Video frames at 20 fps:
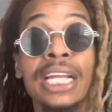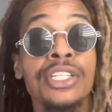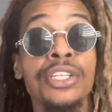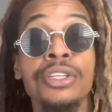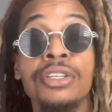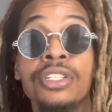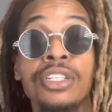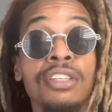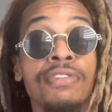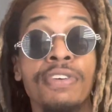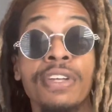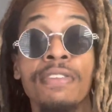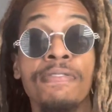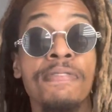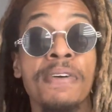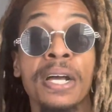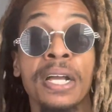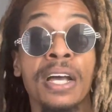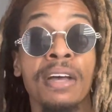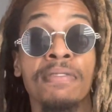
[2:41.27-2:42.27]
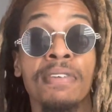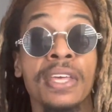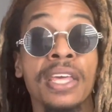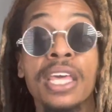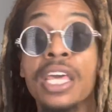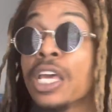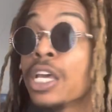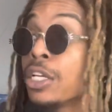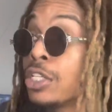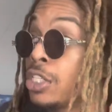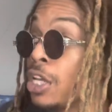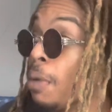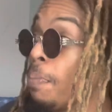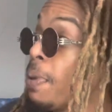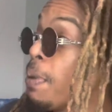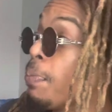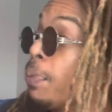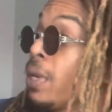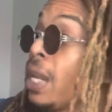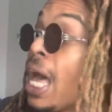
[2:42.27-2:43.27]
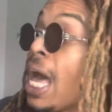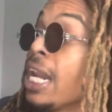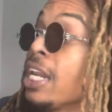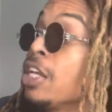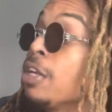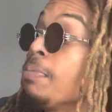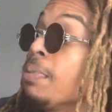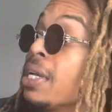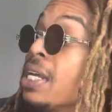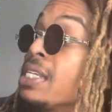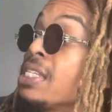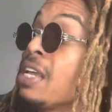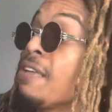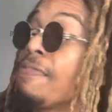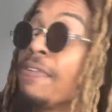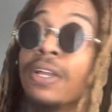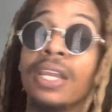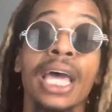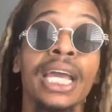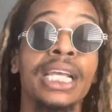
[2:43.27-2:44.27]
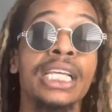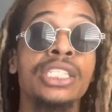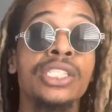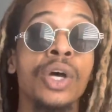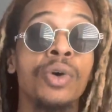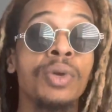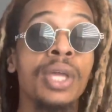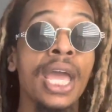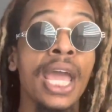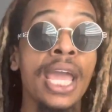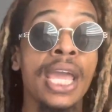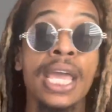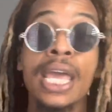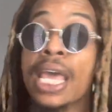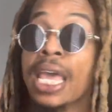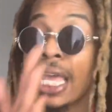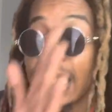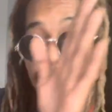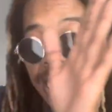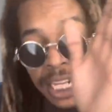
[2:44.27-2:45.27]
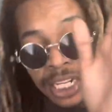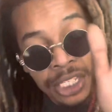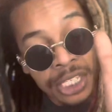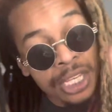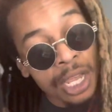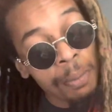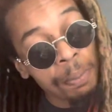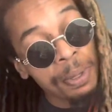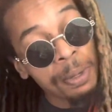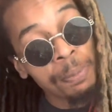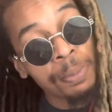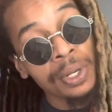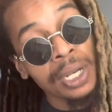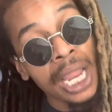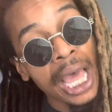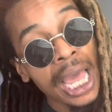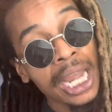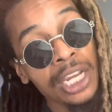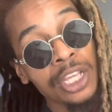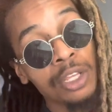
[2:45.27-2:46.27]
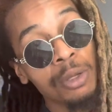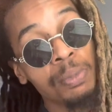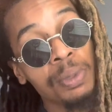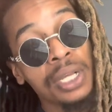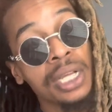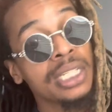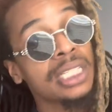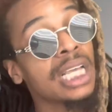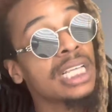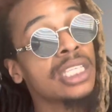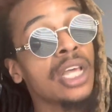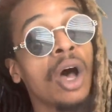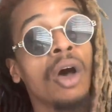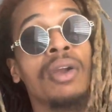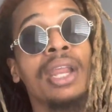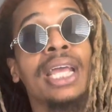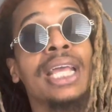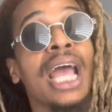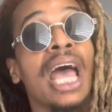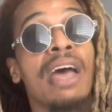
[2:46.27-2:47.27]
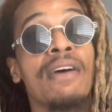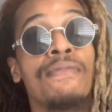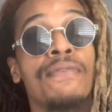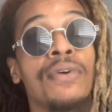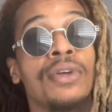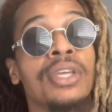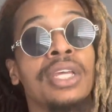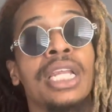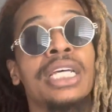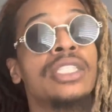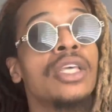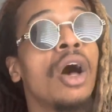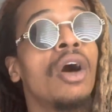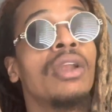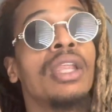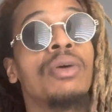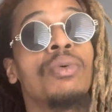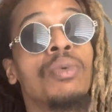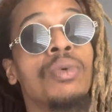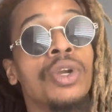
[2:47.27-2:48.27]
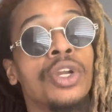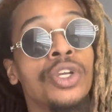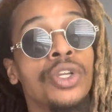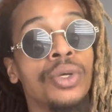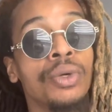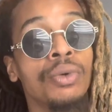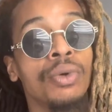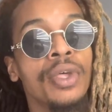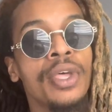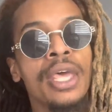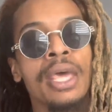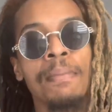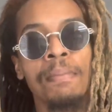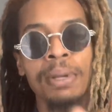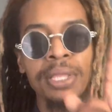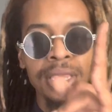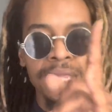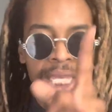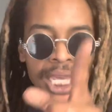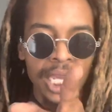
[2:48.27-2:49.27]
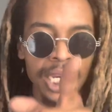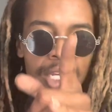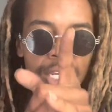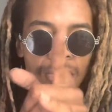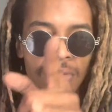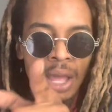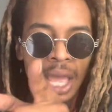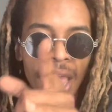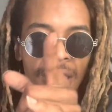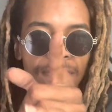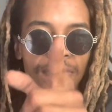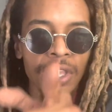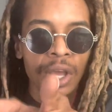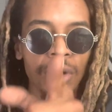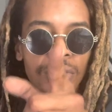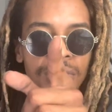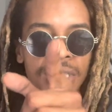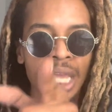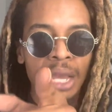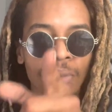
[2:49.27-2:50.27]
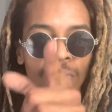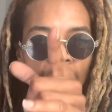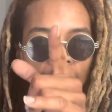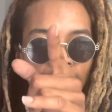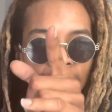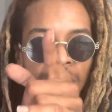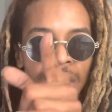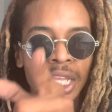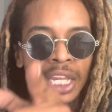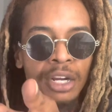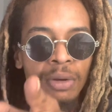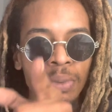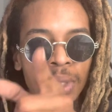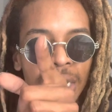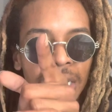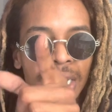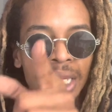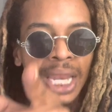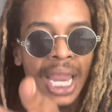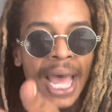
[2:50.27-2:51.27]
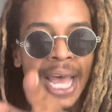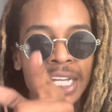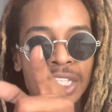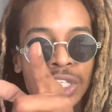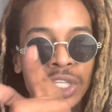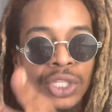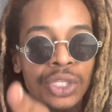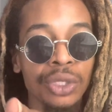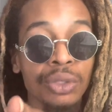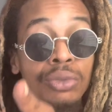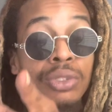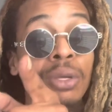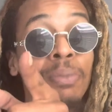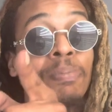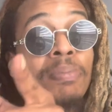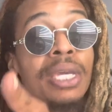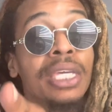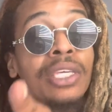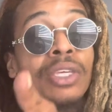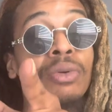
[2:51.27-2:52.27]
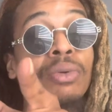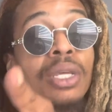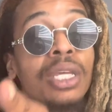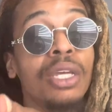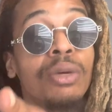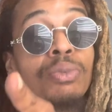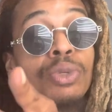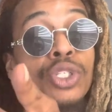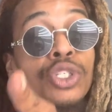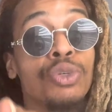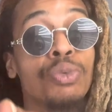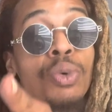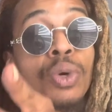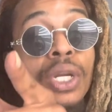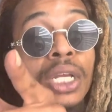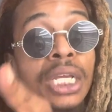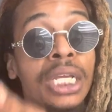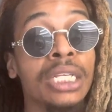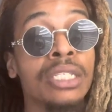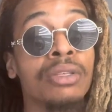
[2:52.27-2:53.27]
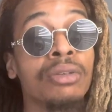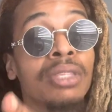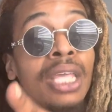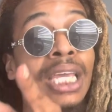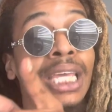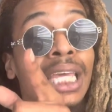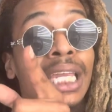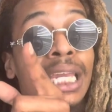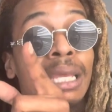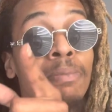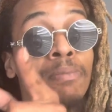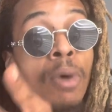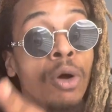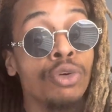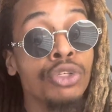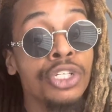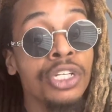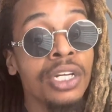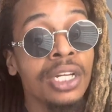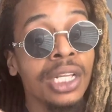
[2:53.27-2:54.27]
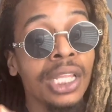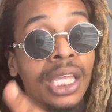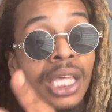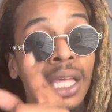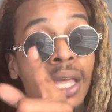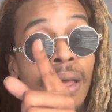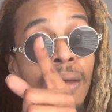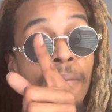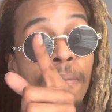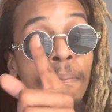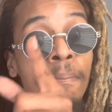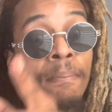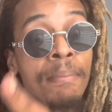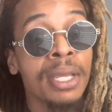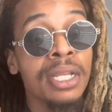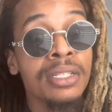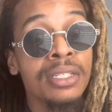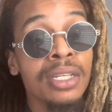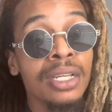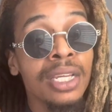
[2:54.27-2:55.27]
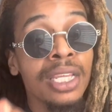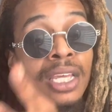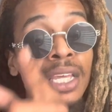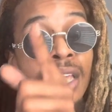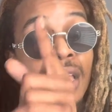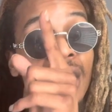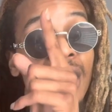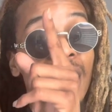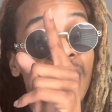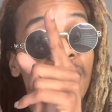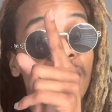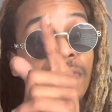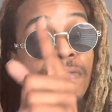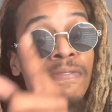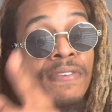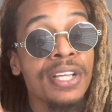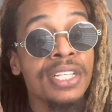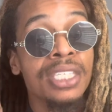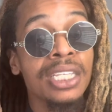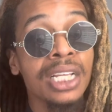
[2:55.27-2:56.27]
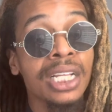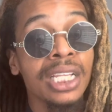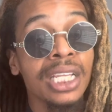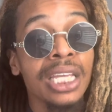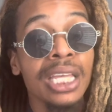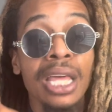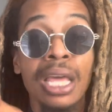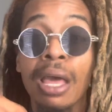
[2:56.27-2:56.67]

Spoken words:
to you just for the fuck of it. Some people lie to you because they feel like it's okay. And then some people lie to you because that's all they got for you. That's all they want to do. But then you have those that will literally lie to you to make you hear what you want to hear so they can emotionally, mentally, and physically,